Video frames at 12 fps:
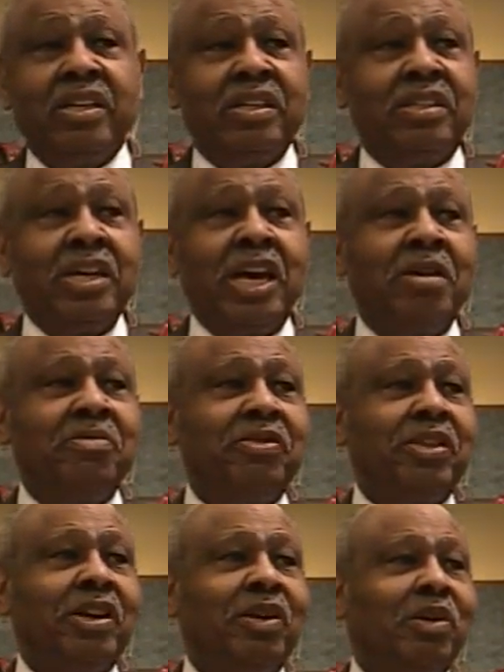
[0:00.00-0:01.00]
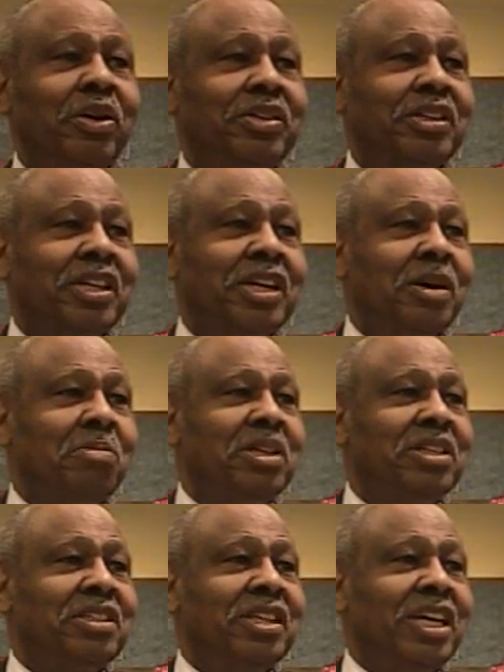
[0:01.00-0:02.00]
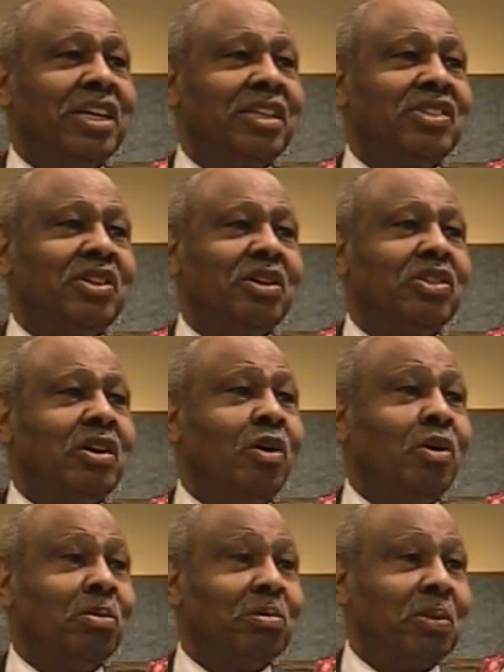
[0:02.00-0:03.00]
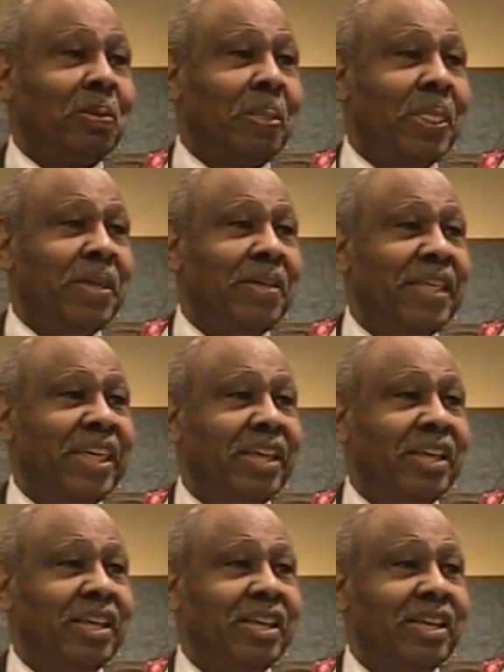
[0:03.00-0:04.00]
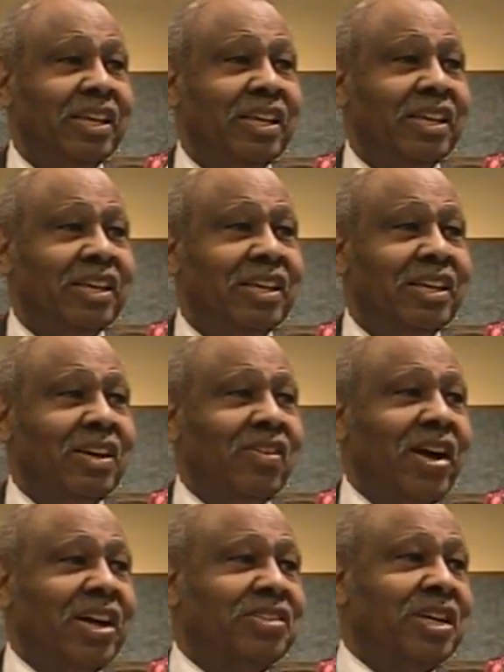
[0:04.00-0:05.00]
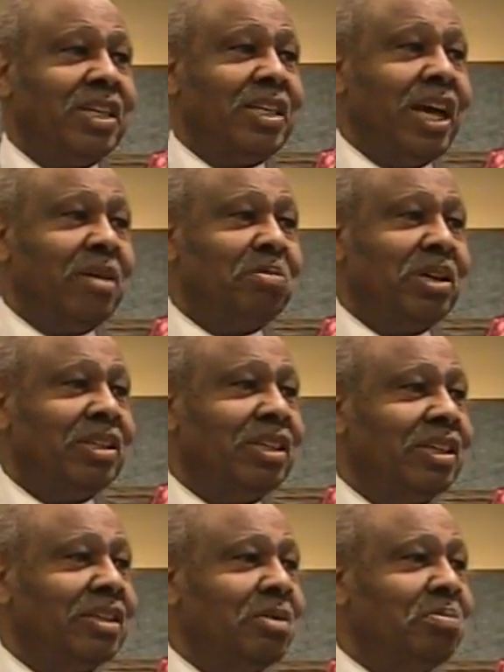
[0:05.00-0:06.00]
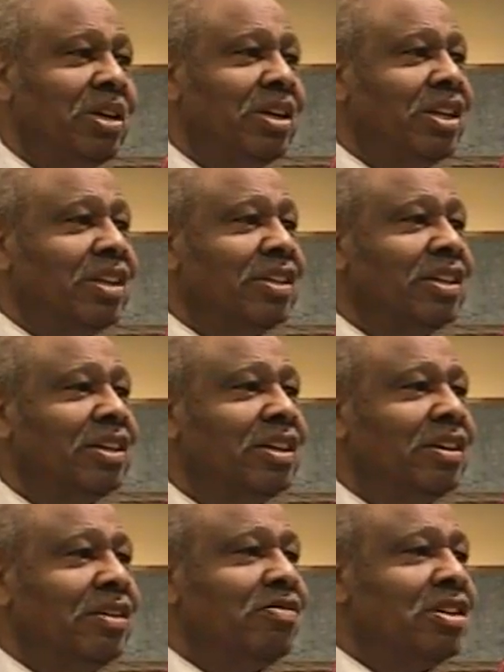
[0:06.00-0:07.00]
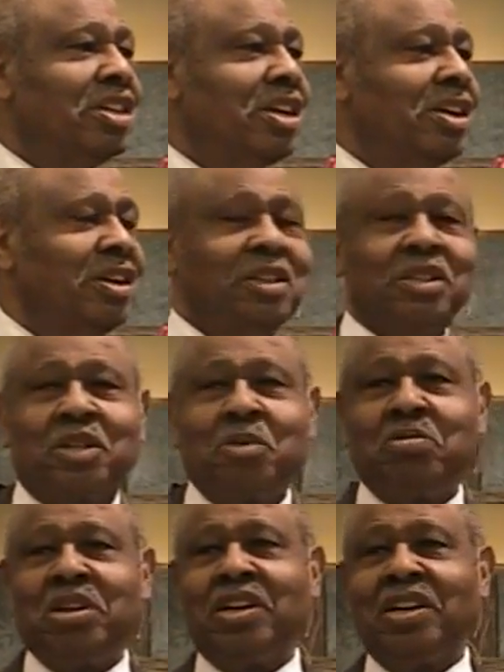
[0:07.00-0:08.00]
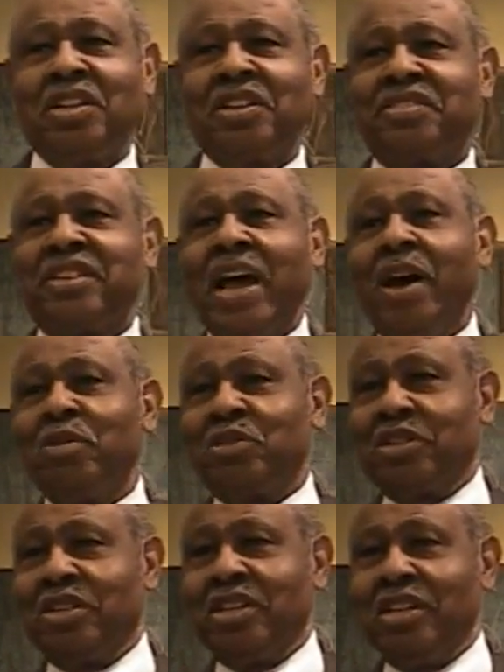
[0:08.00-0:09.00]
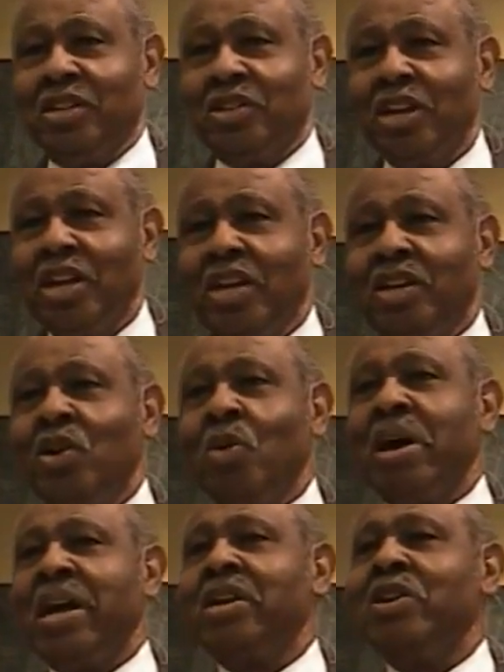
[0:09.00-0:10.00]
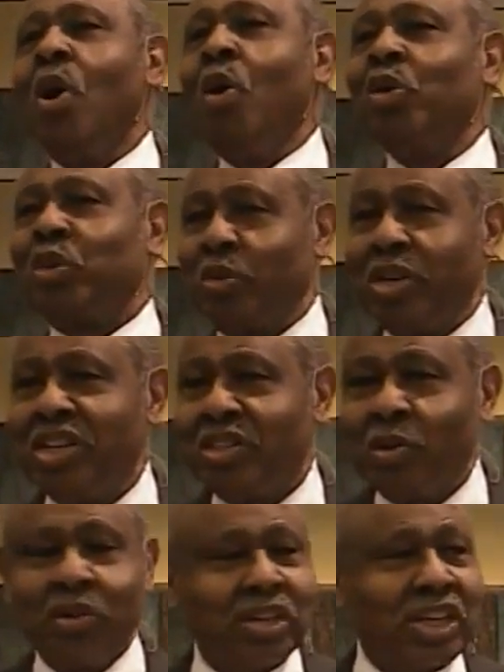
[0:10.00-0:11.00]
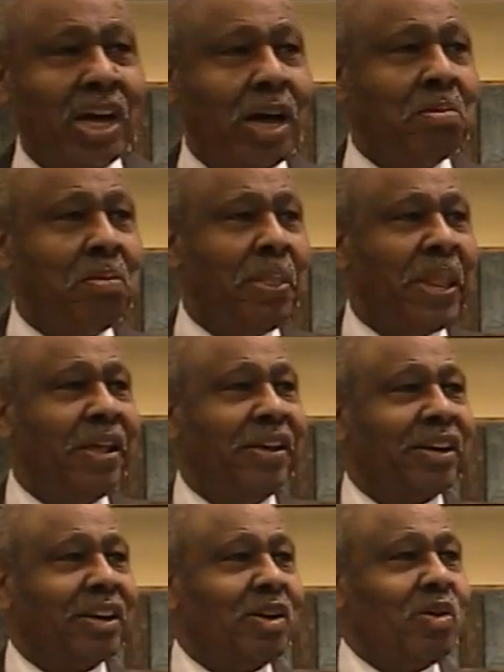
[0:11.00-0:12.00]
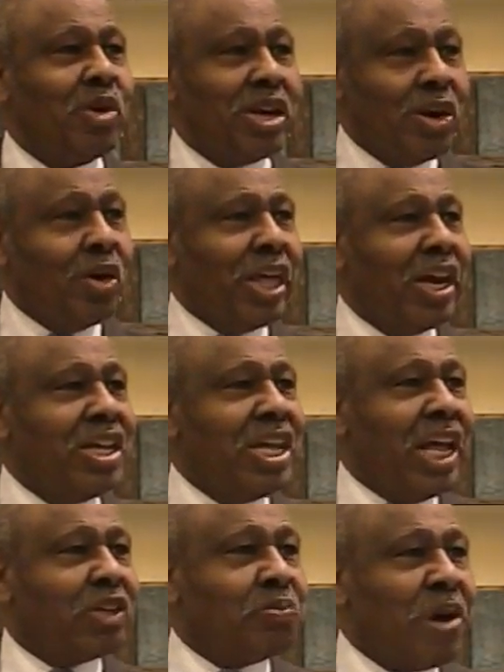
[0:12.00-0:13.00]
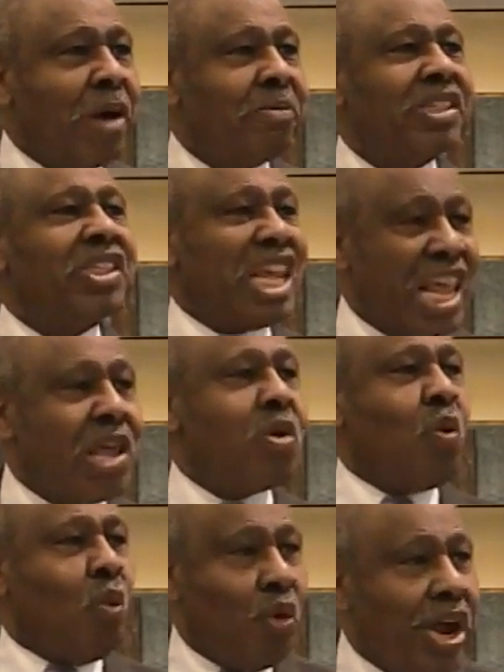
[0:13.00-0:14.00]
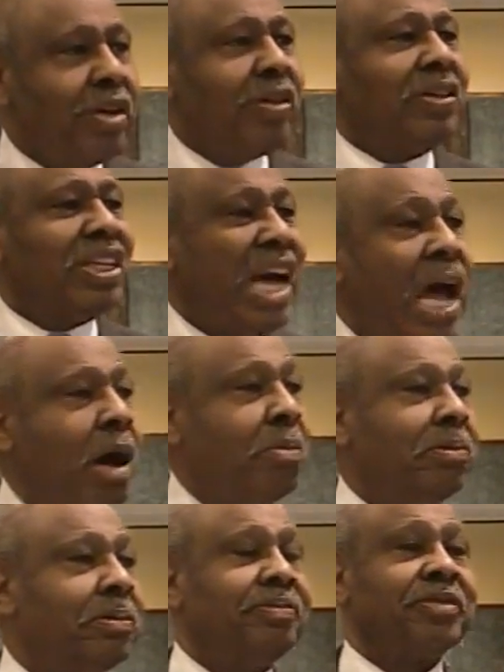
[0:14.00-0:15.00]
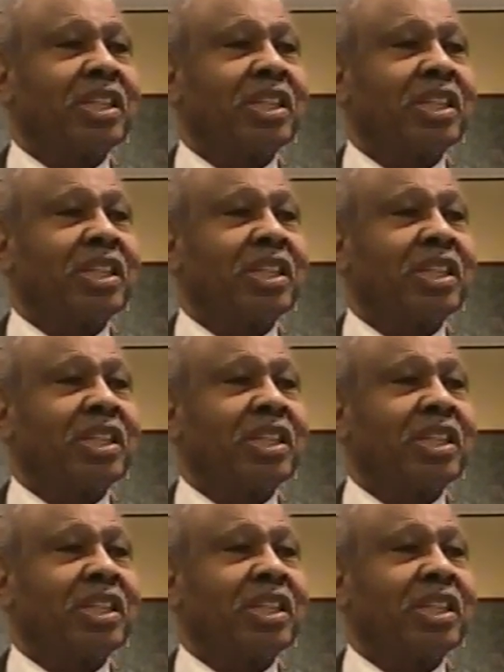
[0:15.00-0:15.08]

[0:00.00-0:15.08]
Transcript: It's time for the Lord to come and to take his church home. Amen. Now, I said that, but it could be another 100 years, could be another 1,000 years. Nobody knows when he's going to come. Amen. We know that he has promised he will come.